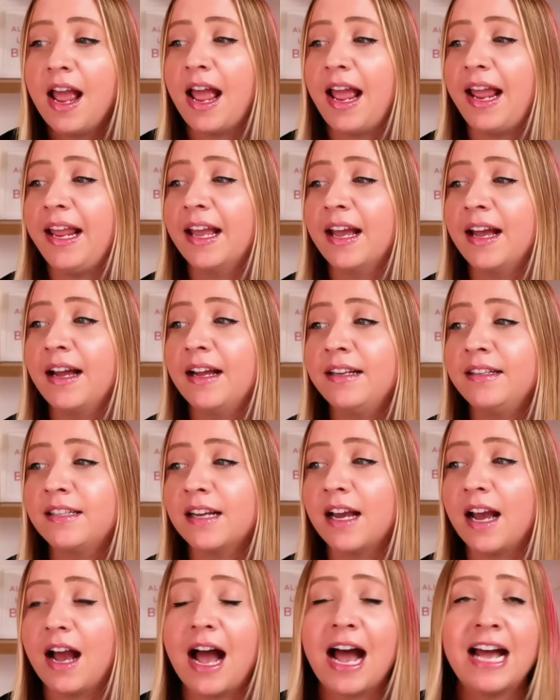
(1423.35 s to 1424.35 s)
And
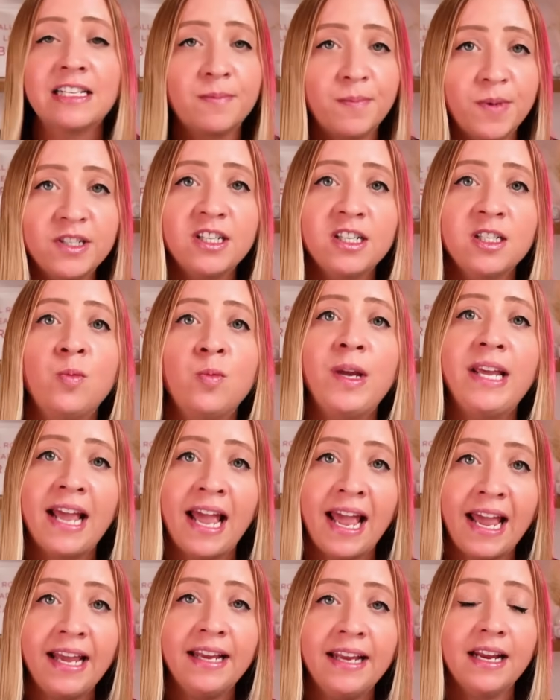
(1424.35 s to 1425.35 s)
as much as we
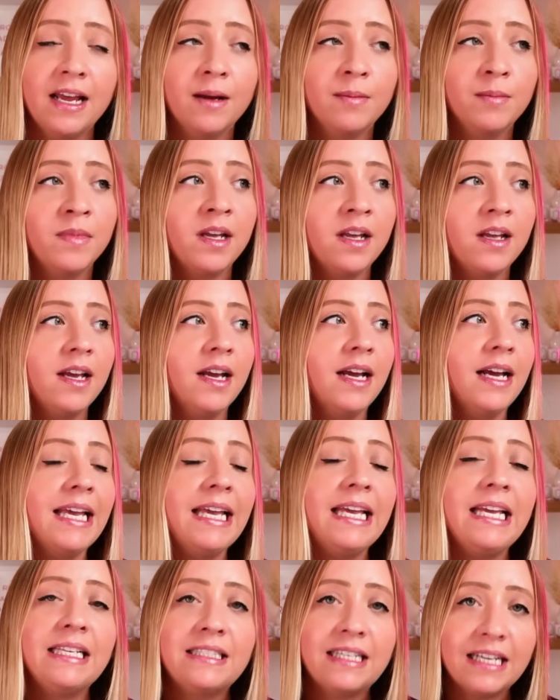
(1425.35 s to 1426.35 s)
hate him,
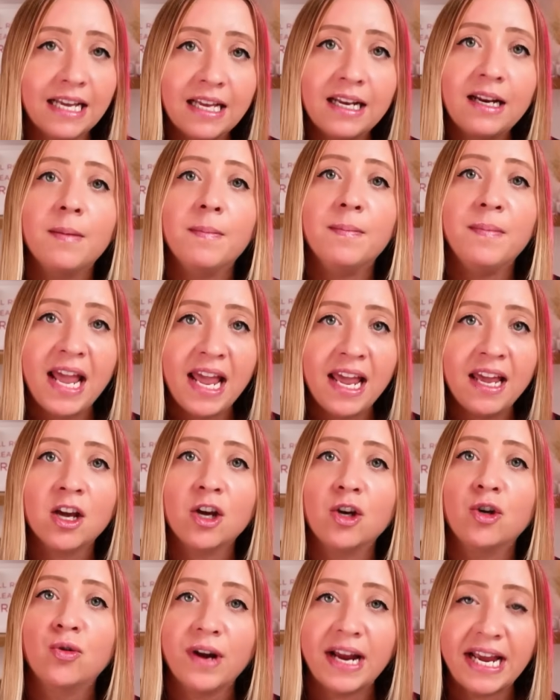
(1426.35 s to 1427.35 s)
he did make
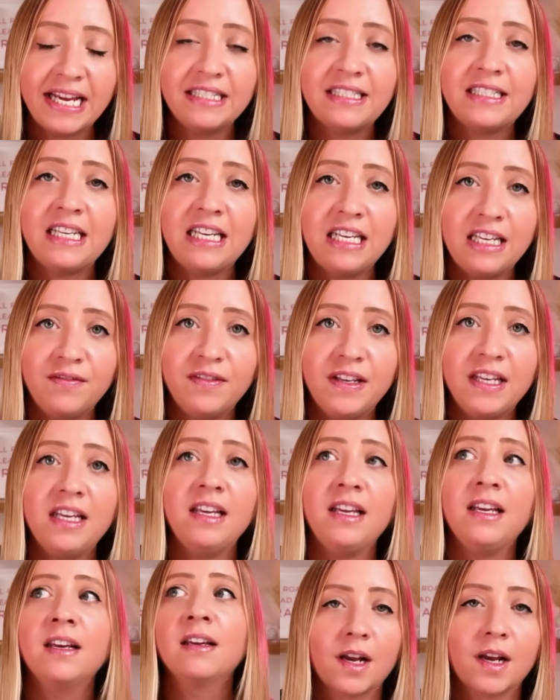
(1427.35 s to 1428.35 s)
great
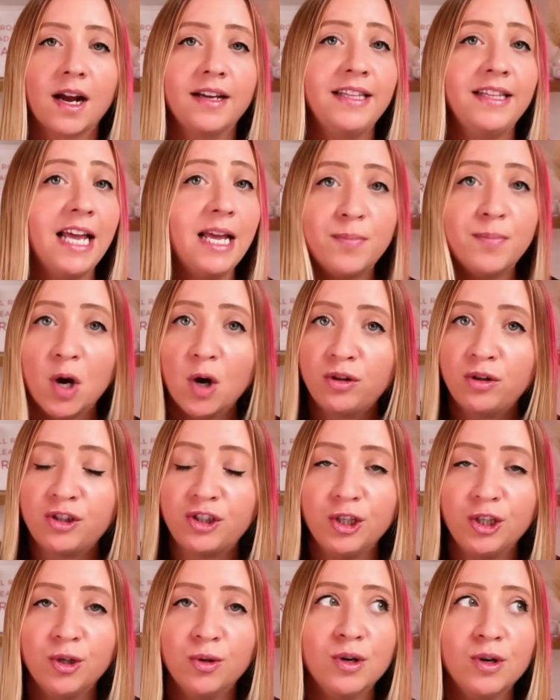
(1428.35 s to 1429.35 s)
TV. They both
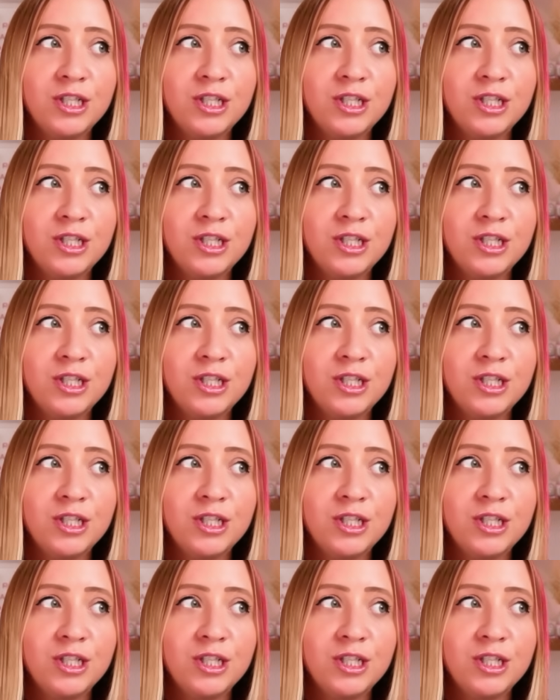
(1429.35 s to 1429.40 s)
do.